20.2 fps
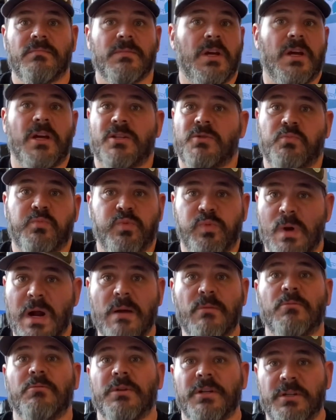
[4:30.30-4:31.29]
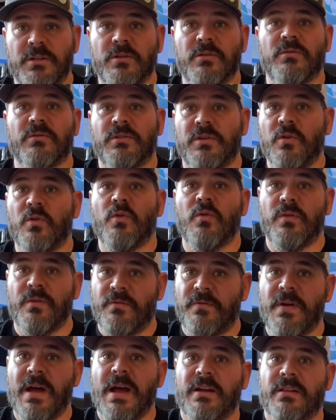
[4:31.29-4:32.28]
It's probably due to the
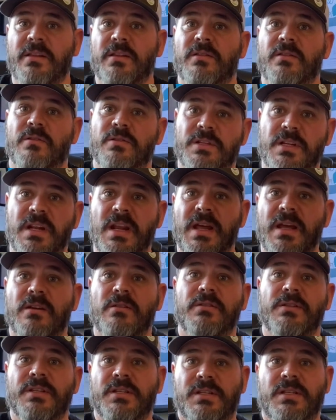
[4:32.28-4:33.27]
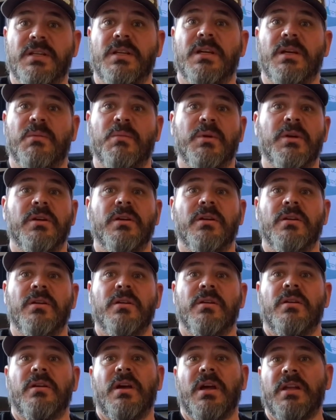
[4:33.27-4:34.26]
fact that there's a nail in the seam
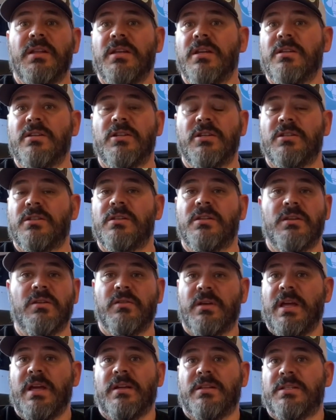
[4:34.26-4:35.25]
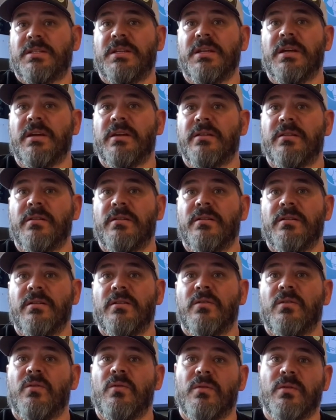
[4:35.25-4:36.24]
and you can't see it,
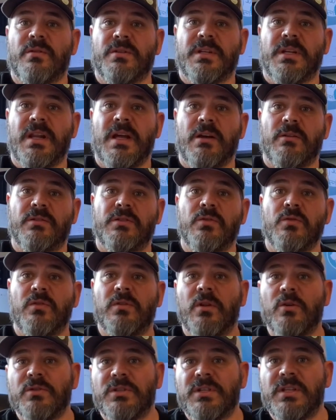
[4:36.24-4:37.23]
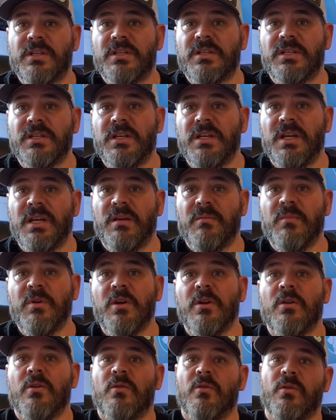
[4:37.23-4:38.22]
or there's a nail too close to the seam,
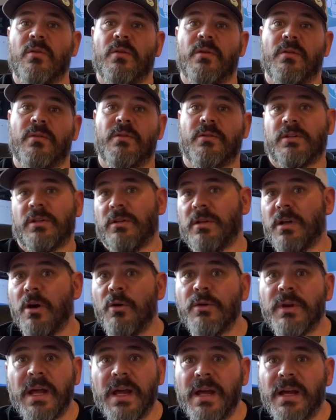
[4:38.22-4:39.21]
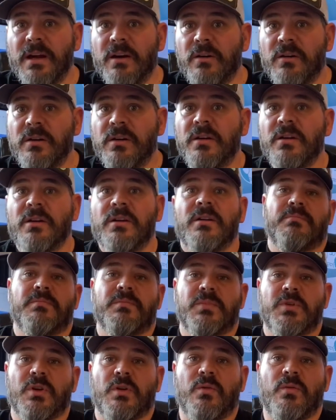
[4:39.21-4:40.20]
or there's a low nail.
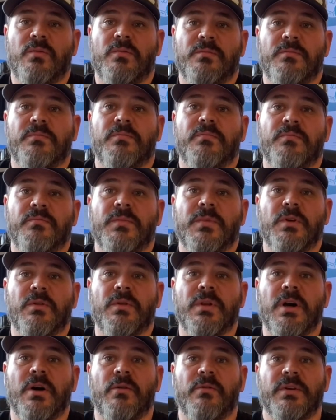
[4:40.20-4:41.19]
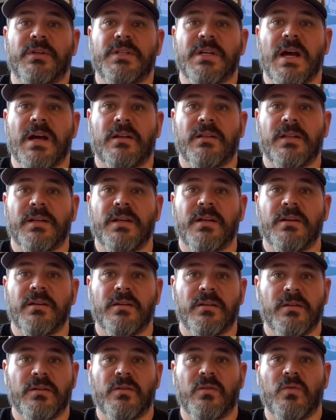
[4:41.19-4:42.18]
So you'll know exactly
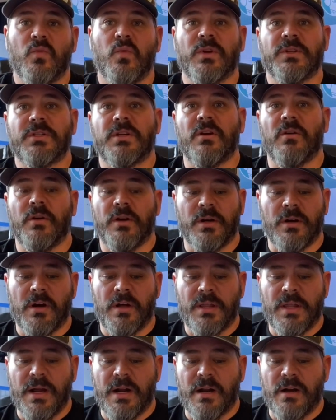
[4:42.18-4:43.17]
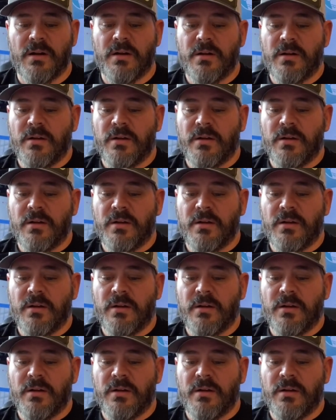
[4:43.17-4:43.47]
what's going on there.